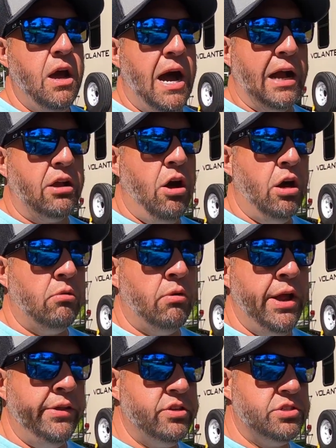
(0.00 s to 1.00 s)
I called
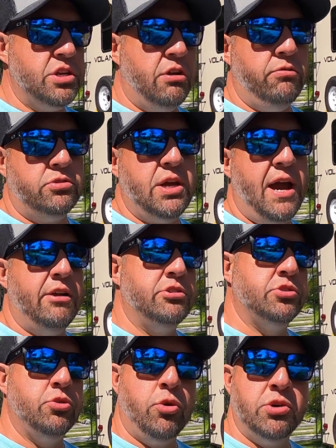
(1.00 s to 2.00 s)
around to several tire
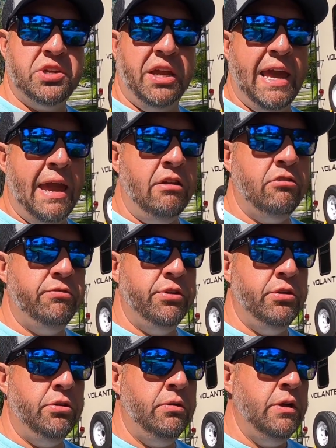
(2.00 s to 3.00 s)
stores in
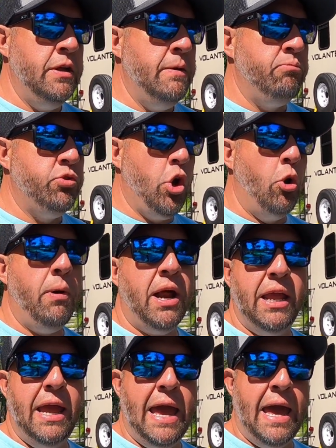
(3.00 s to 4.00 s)
Gainesville.
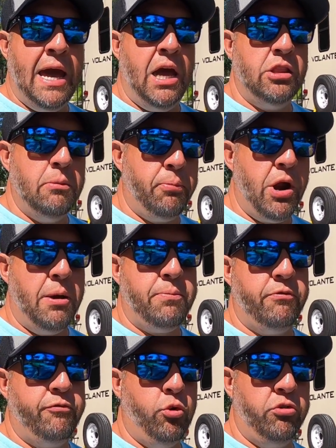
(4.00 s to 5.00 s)
Nobody had the
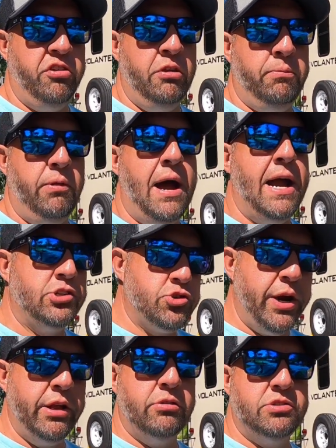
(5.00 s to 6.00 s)
proper 14 ply
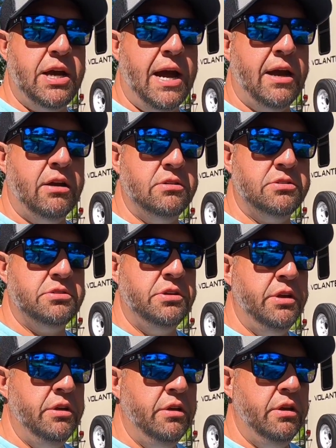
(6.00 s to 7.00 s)
trailer tires
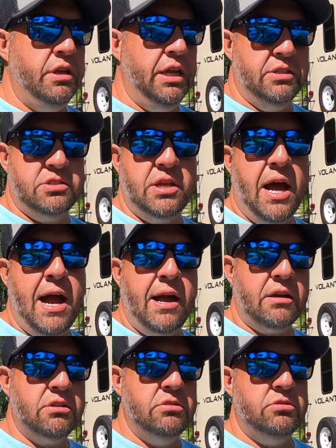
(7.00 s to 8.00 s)
in
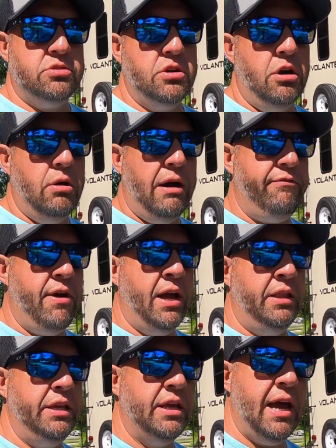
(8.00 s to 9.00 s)
stock. So I
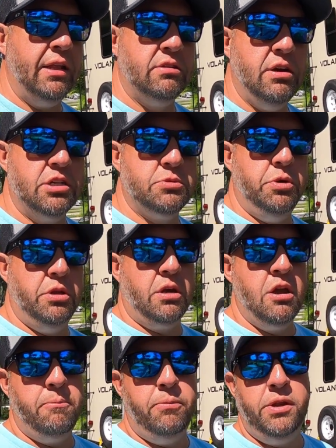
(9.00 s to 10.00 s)
finally got in touch with a
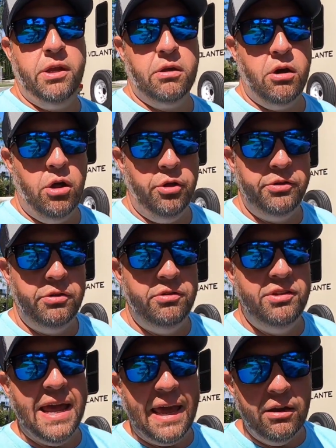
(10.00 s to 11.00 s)
company called
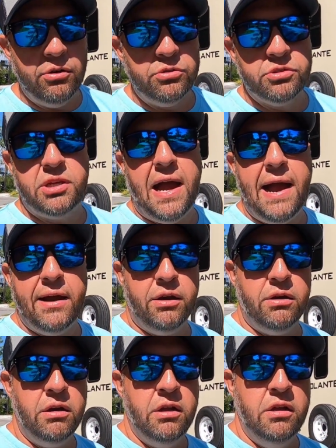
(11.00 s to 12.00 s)
Dale's
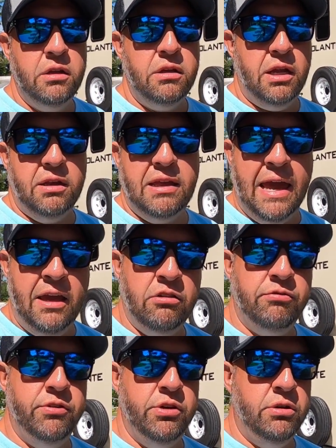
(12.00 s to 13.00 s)
Tire in
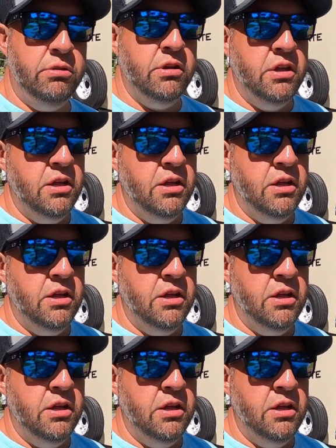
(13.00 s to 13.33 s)
Gainesville,